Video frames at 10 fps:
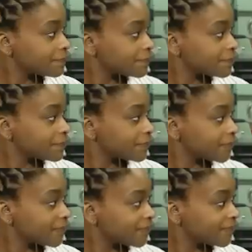
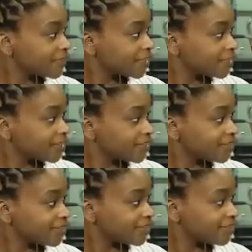
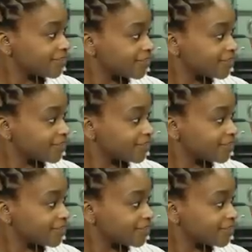[no speech]